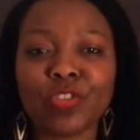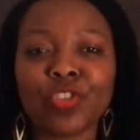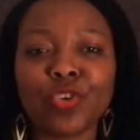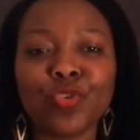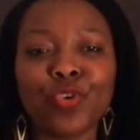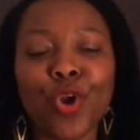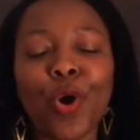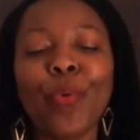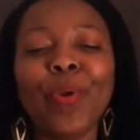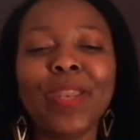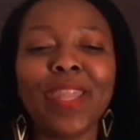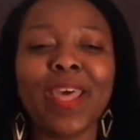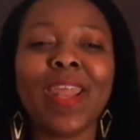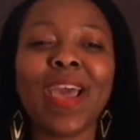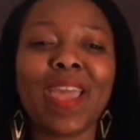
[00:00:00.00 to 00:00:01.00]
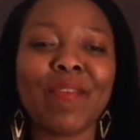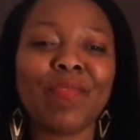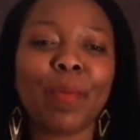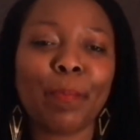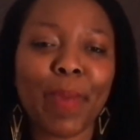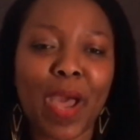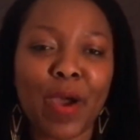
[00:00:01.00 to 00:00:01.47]
So knowing that I have
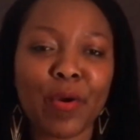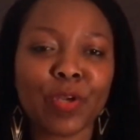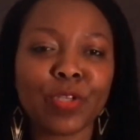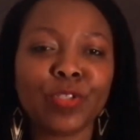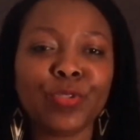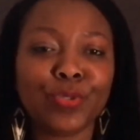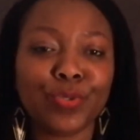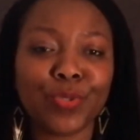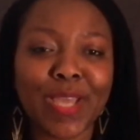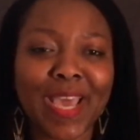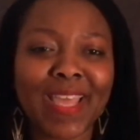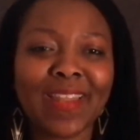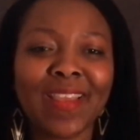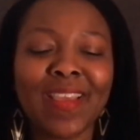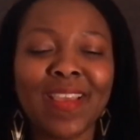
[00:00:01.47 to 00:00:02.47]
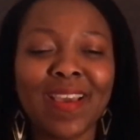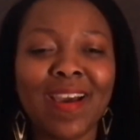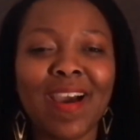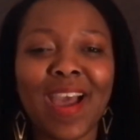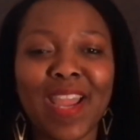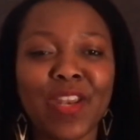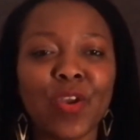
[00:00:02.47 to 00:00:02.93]
the power to do that,
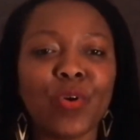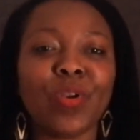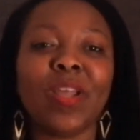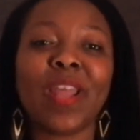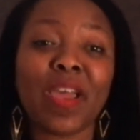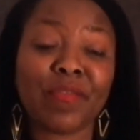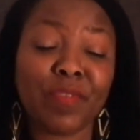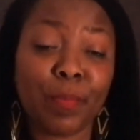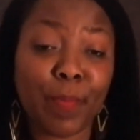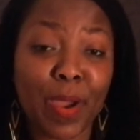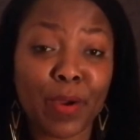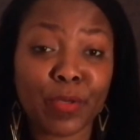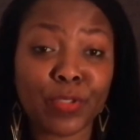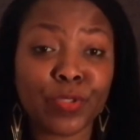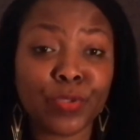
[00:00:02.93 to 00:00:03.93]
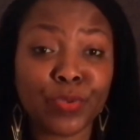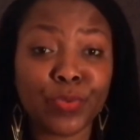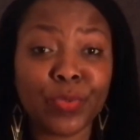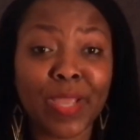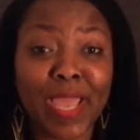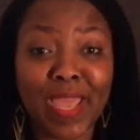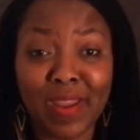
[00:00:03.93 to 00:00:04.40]
I know that I have the power to
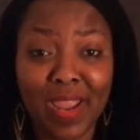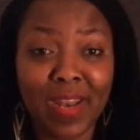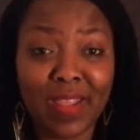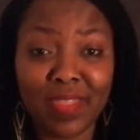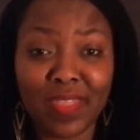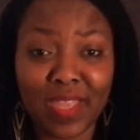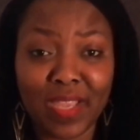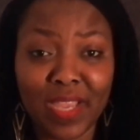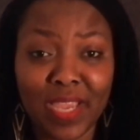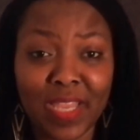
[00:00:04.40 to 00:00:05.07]
do anything.